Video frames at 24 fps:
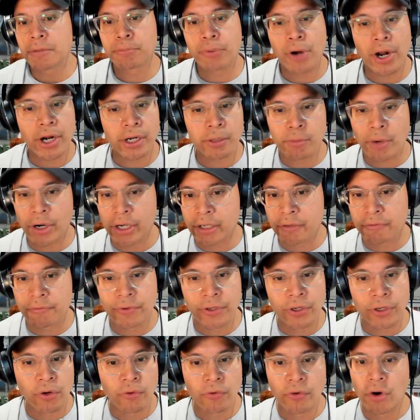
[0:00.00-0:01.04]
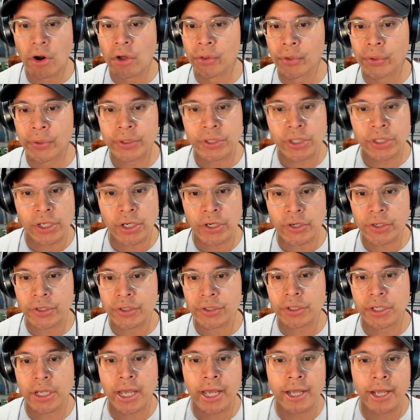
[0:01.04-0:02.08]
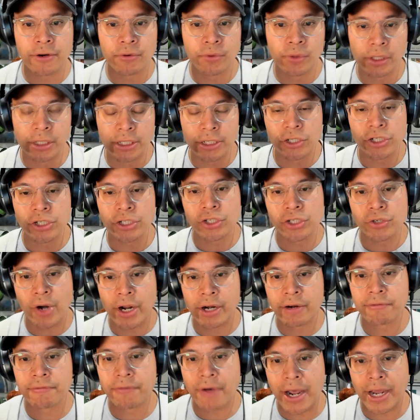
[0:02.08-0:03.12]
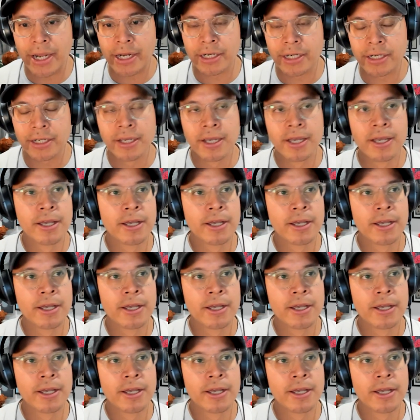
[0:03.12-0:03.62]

product market fit over all those years, and really just trying to find